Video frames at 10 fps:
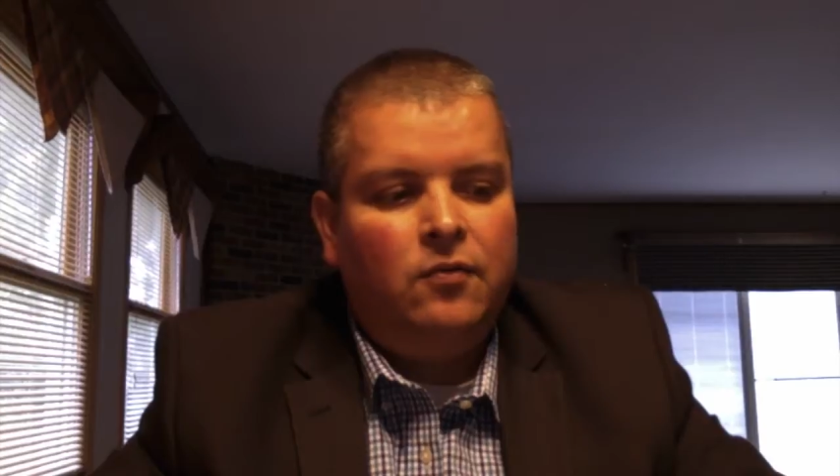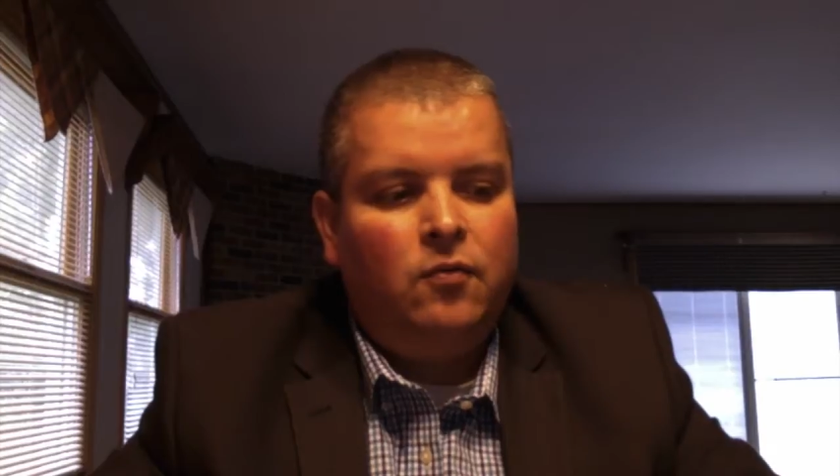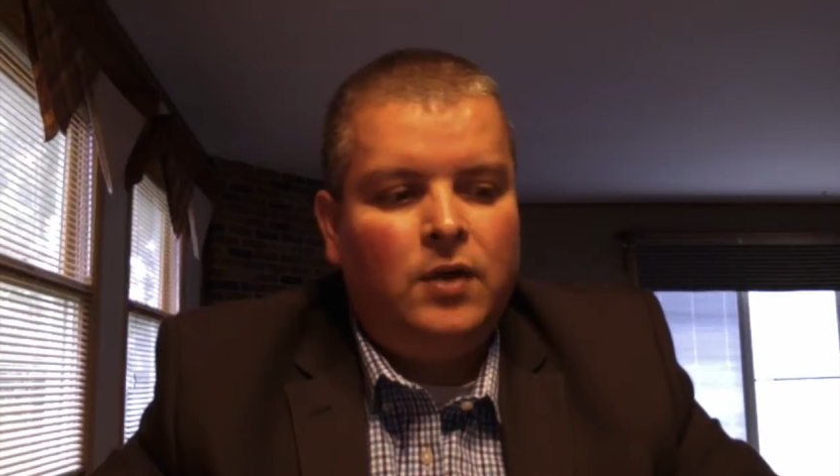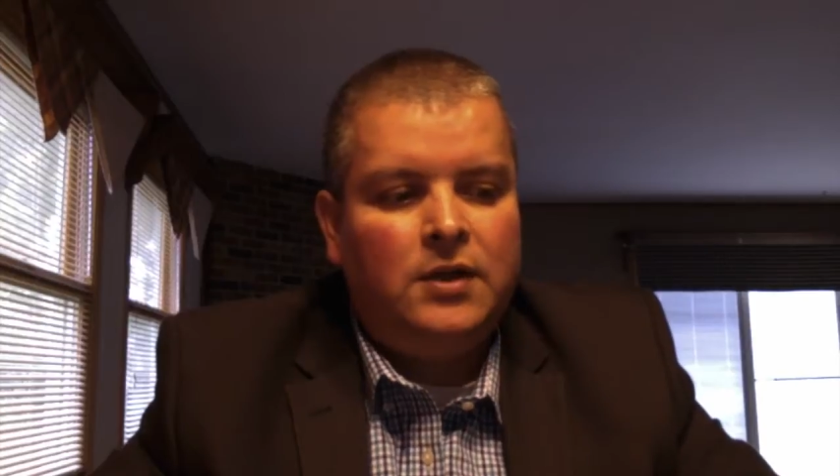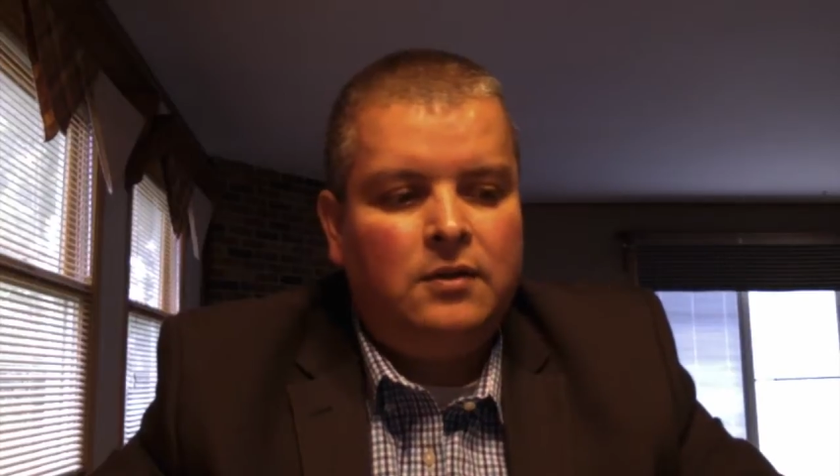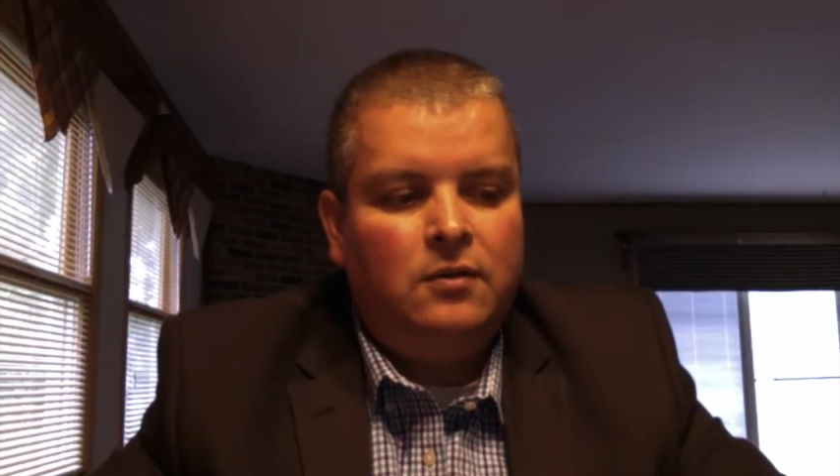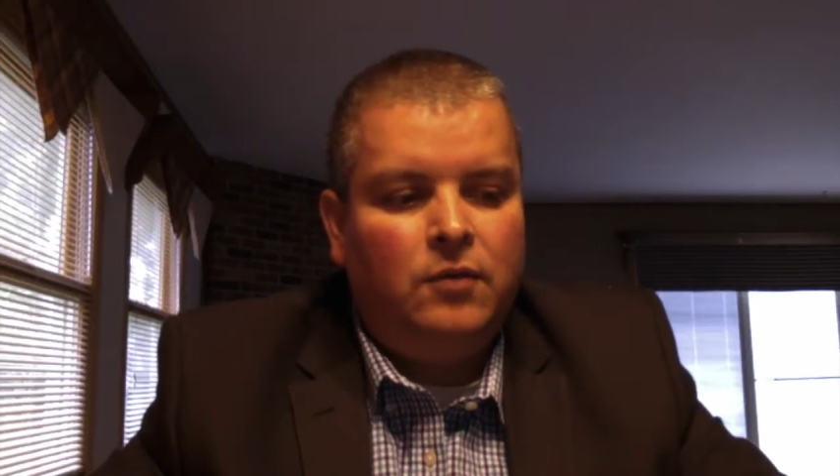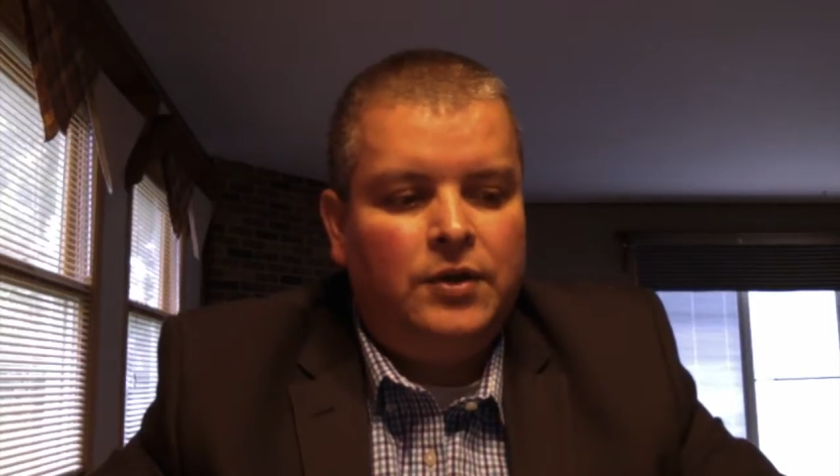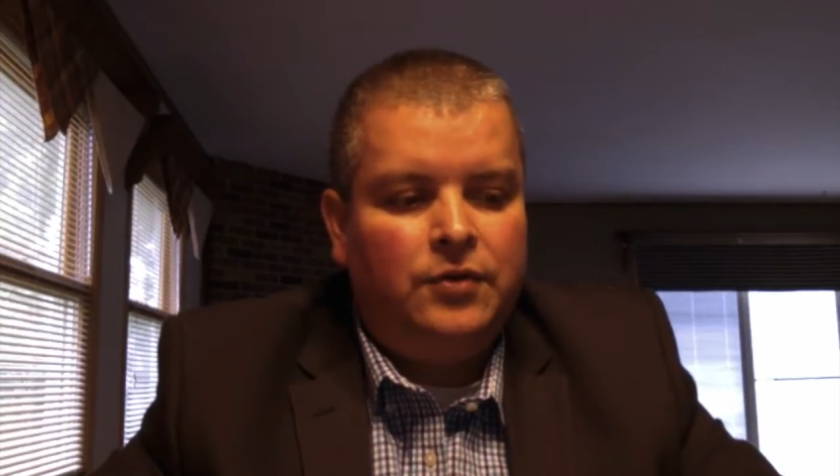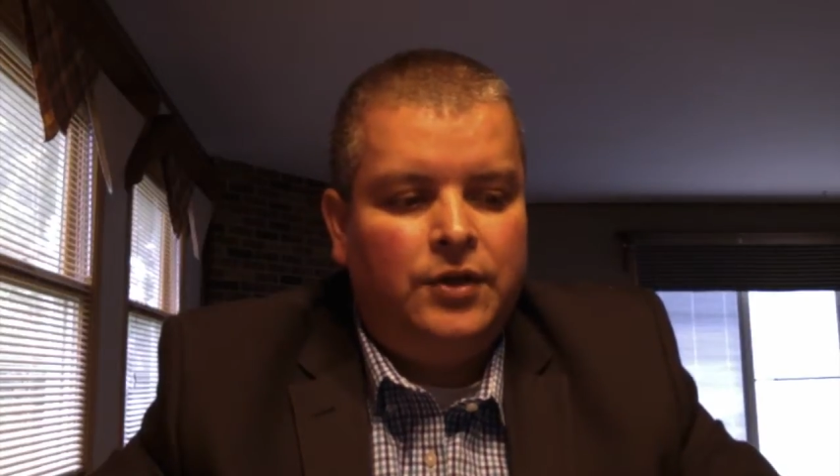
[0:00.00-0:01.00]

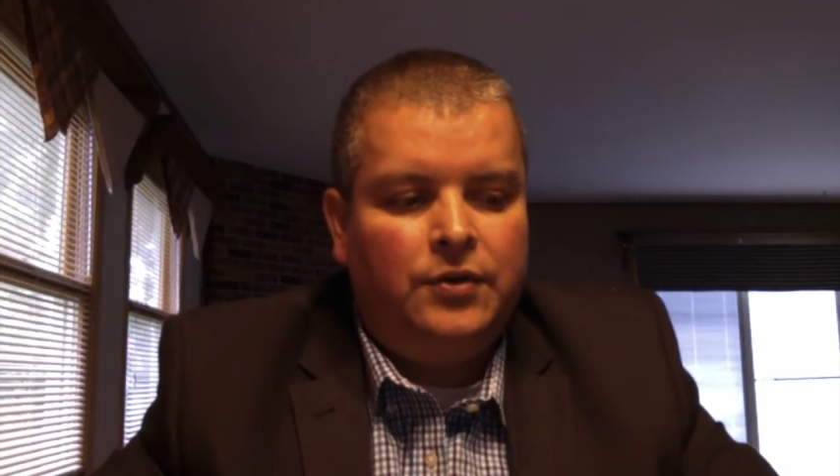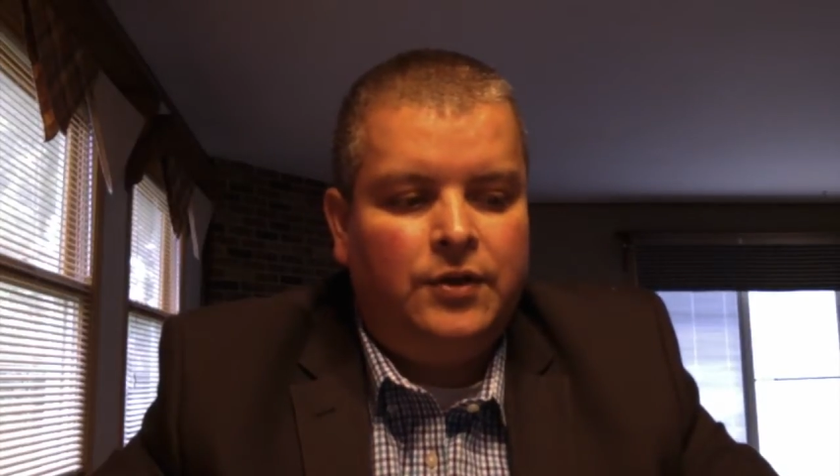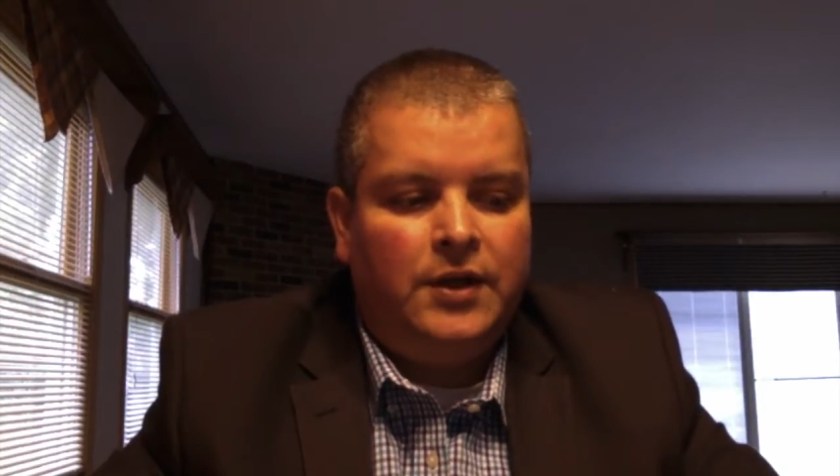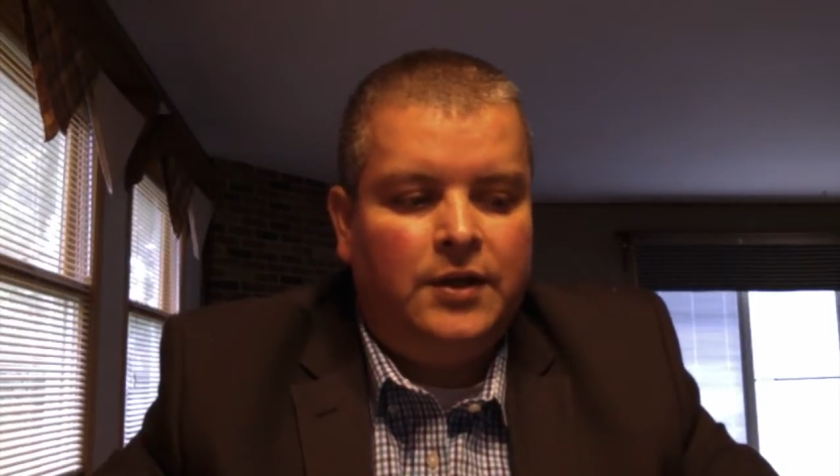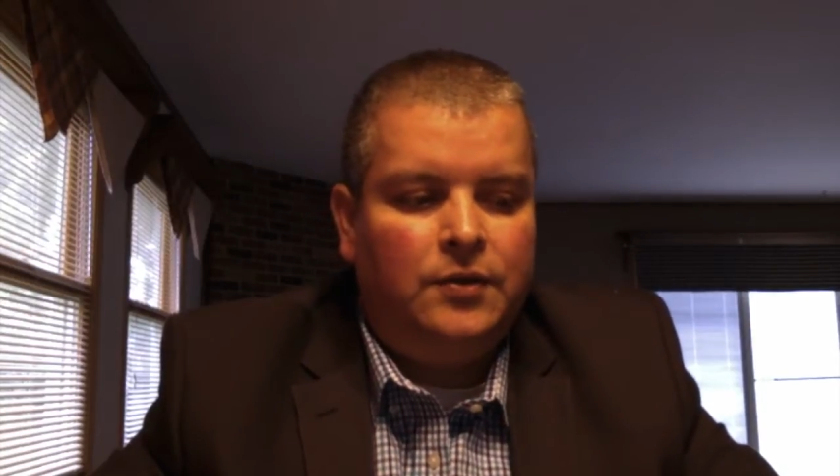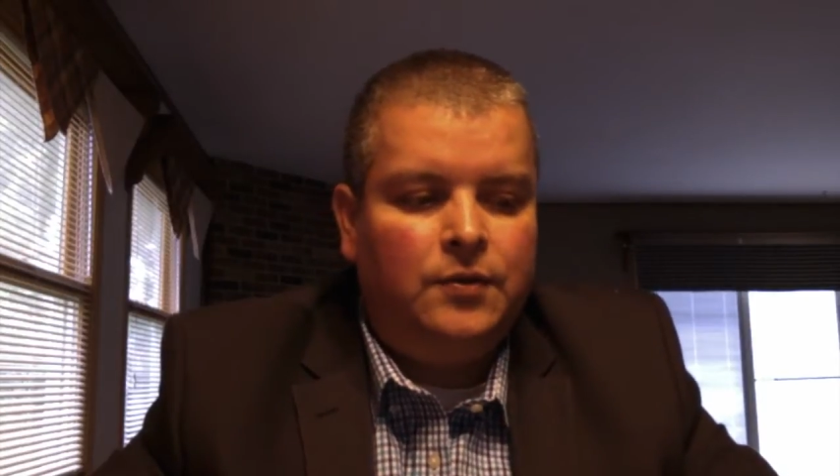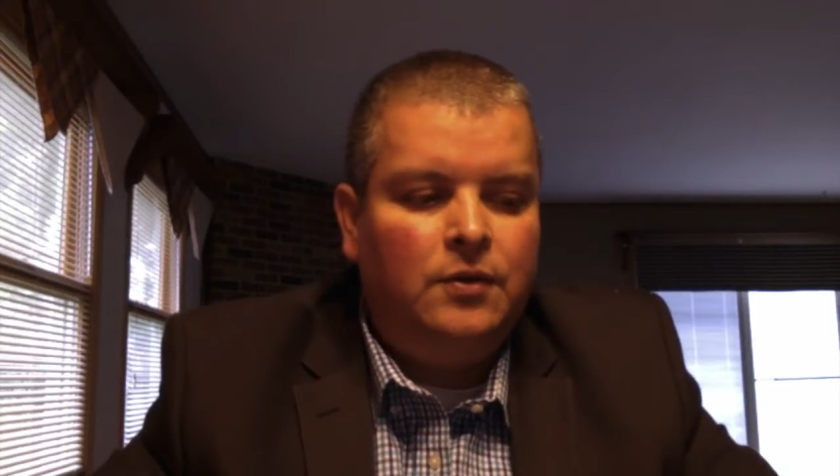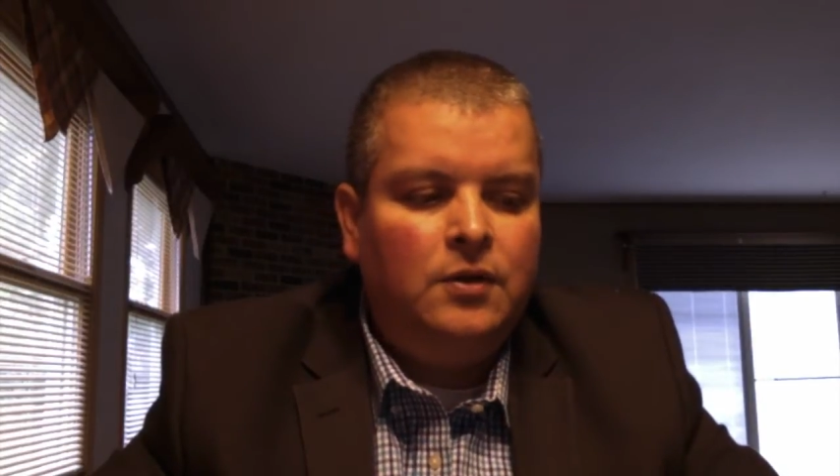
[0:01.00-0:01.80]
what you need to get into.